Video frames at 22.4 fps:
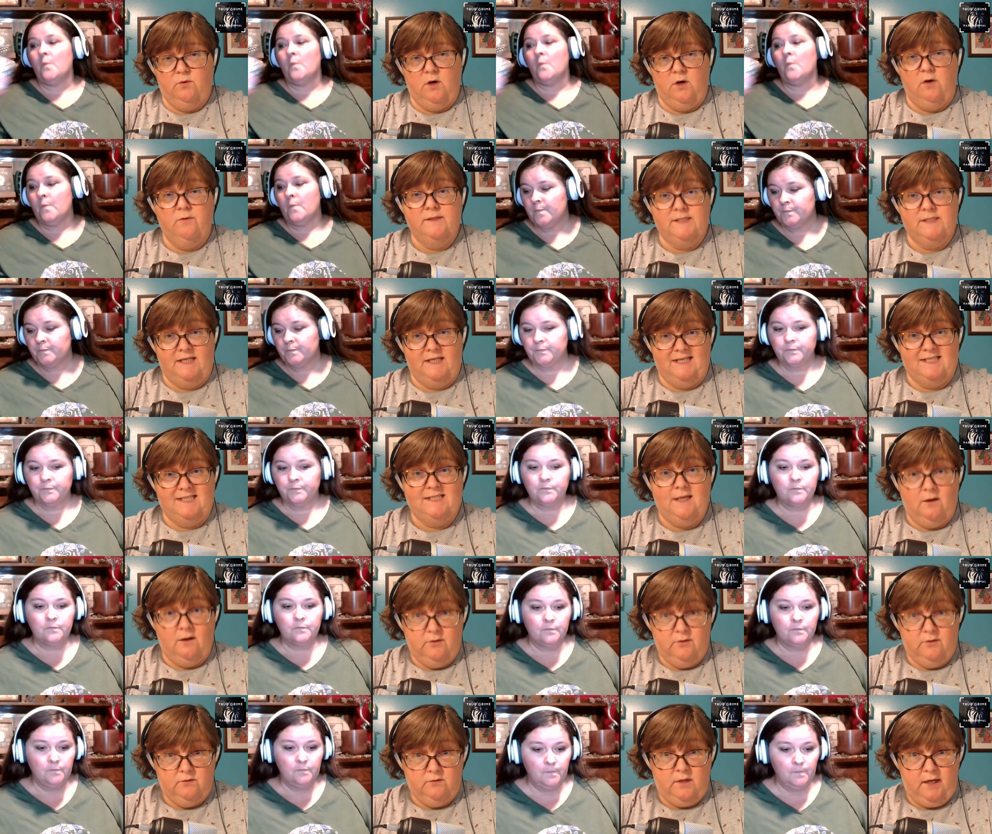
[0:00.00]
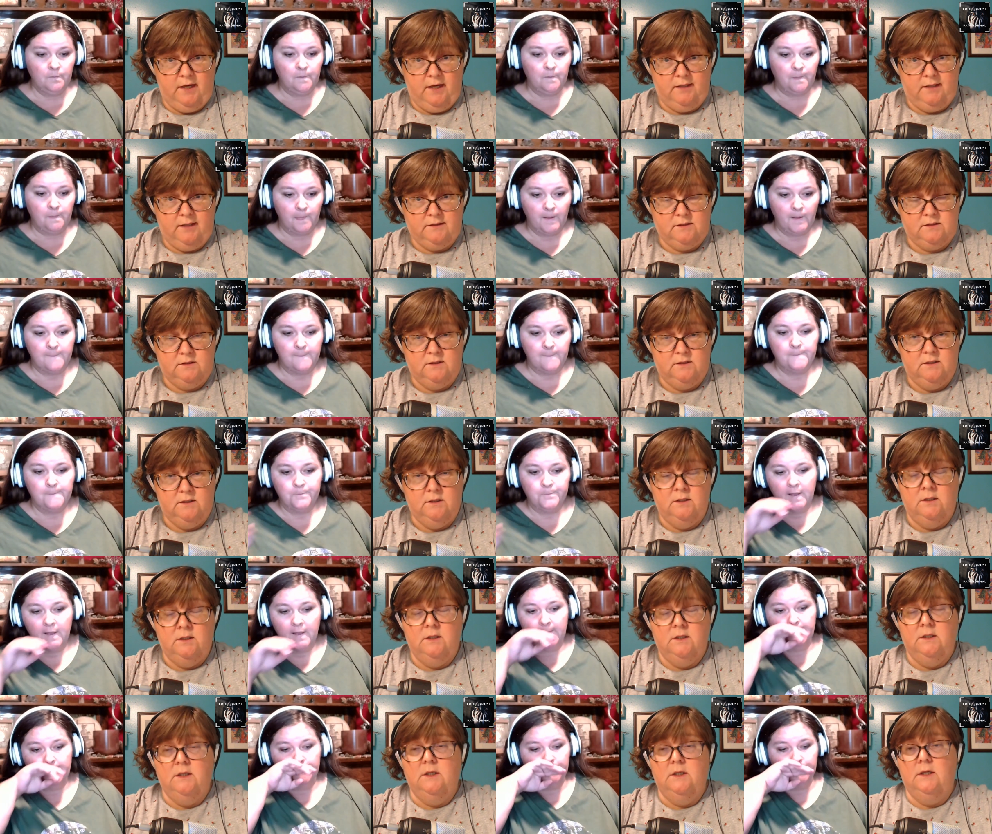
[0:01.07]
Speaker 1: always going to tell you that
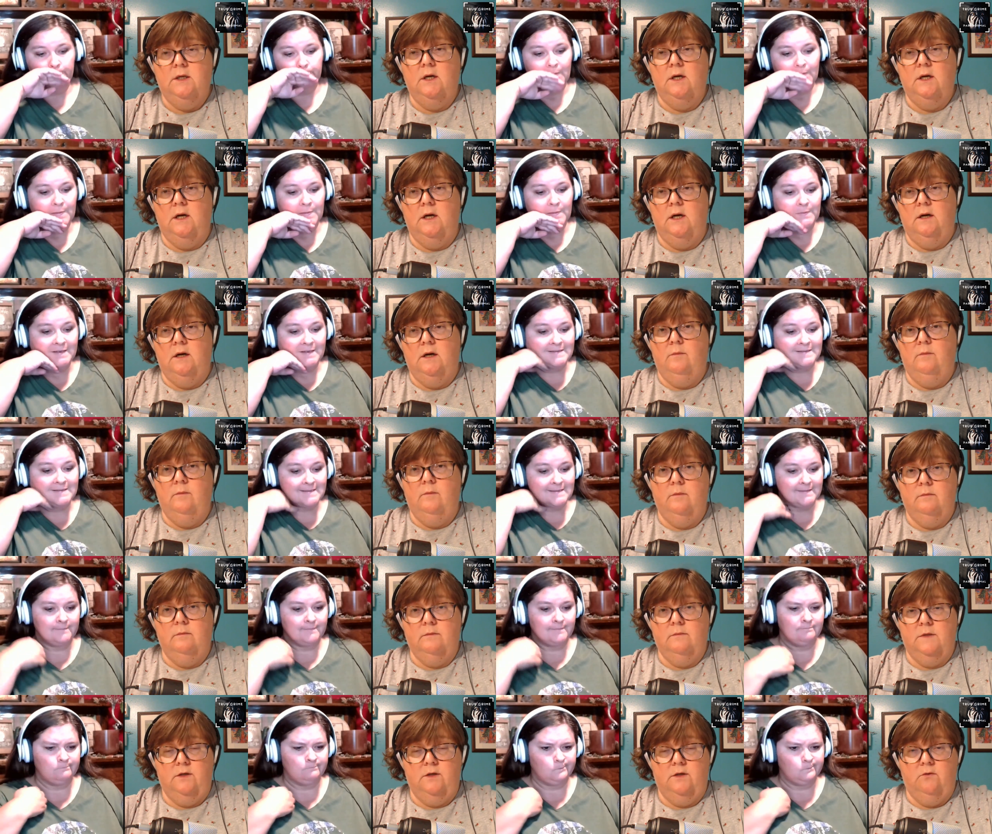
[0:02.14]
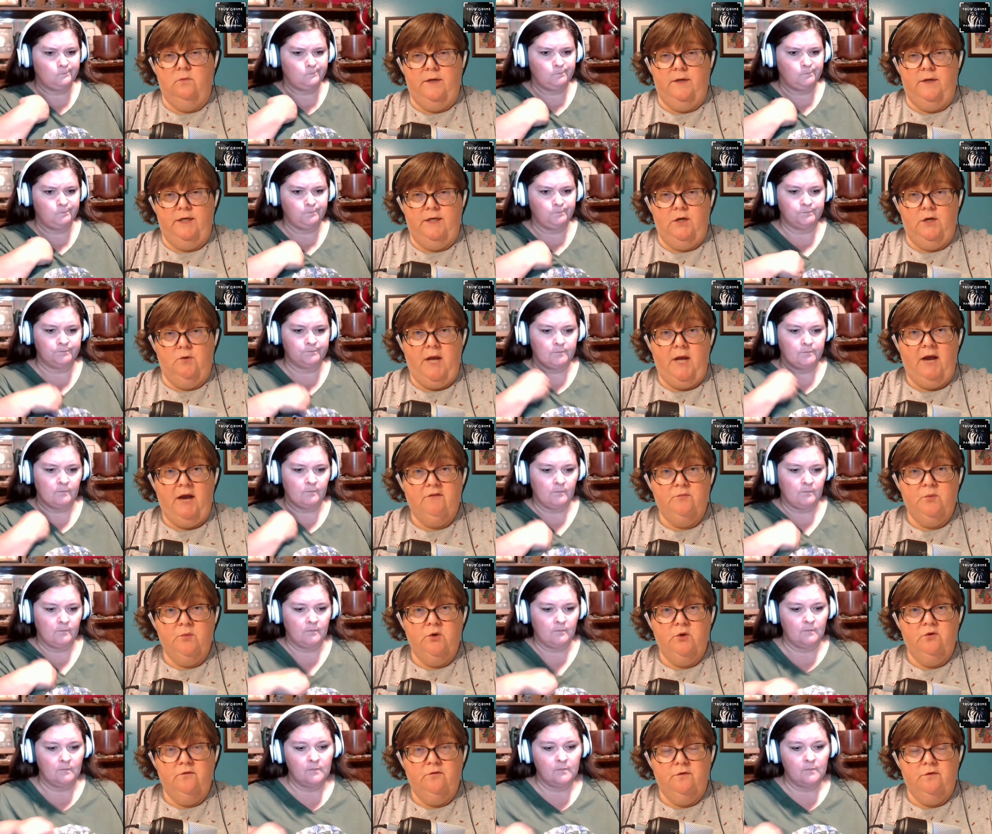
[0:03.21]
yeah. um you know we don't have
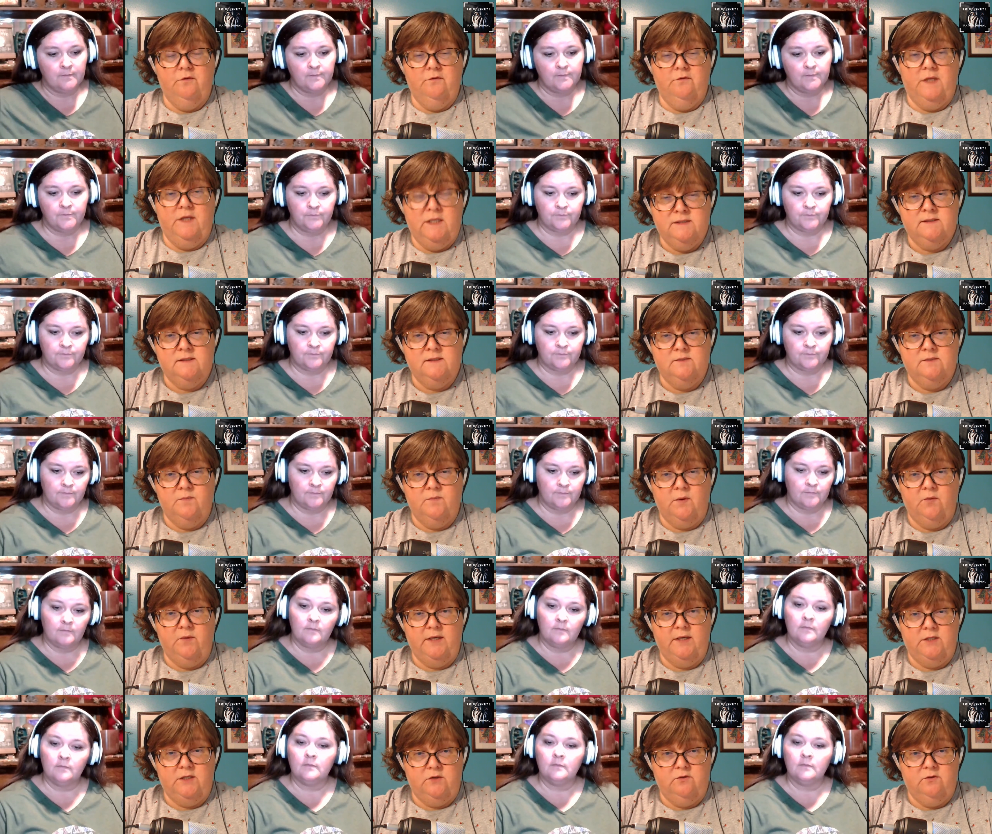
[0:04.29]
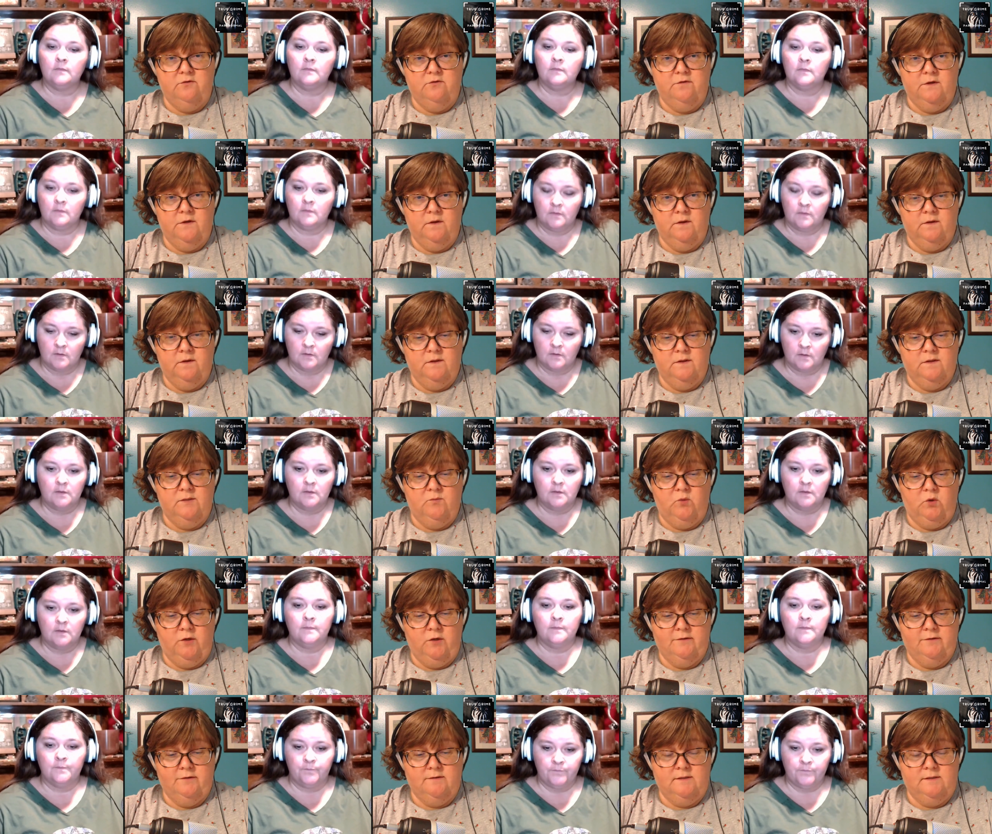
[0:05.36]
proof of this but we do feel it's important